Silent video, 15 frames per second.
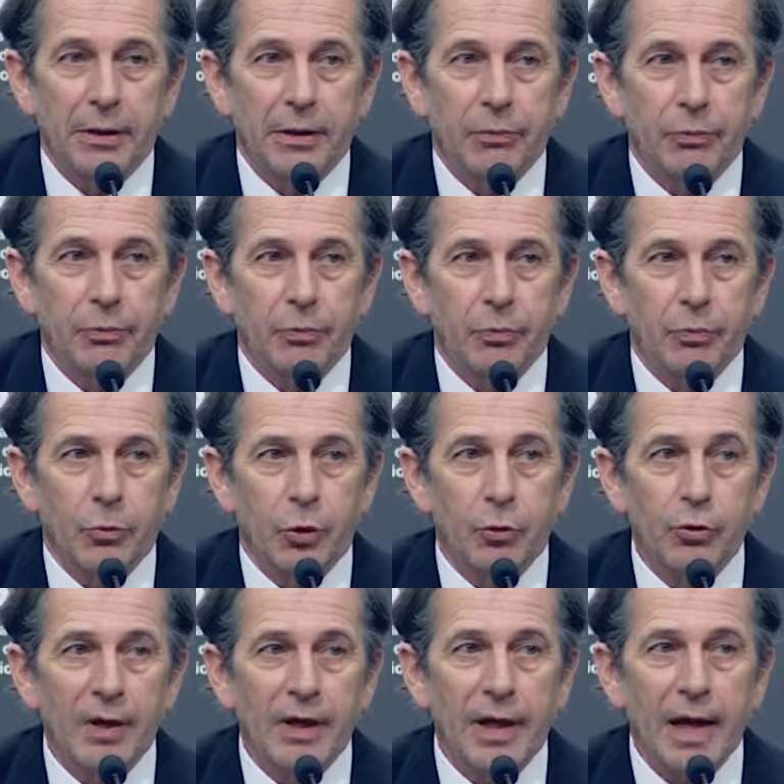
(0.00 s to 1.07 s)
addressing
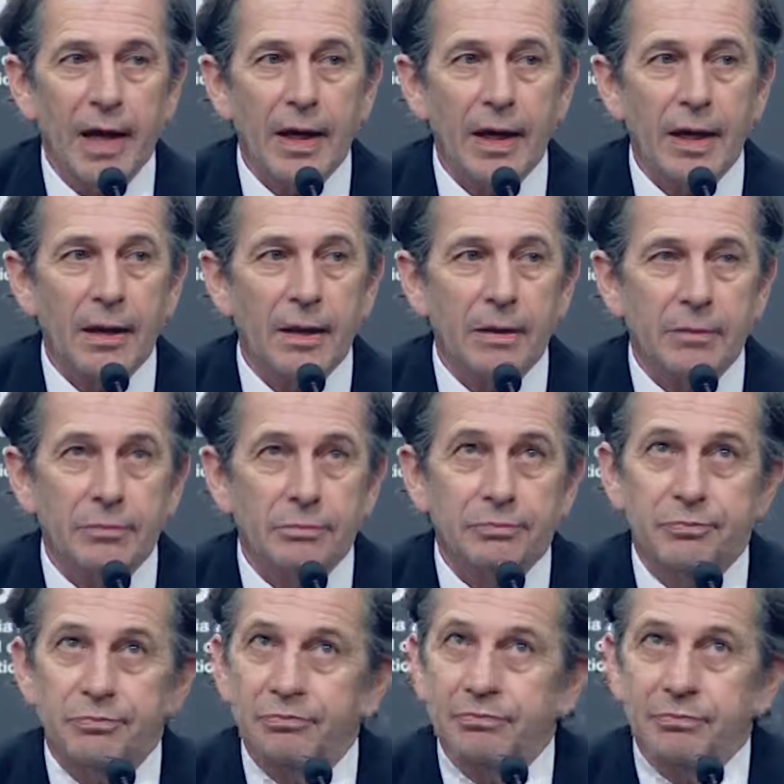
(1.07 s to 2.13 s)
issues of this nature,
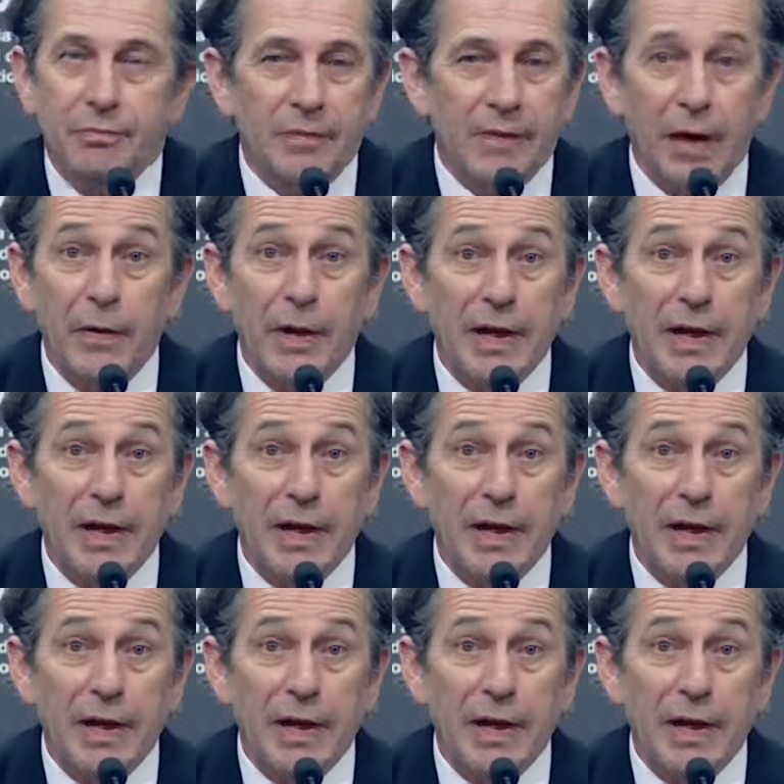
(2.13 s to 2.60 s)
um,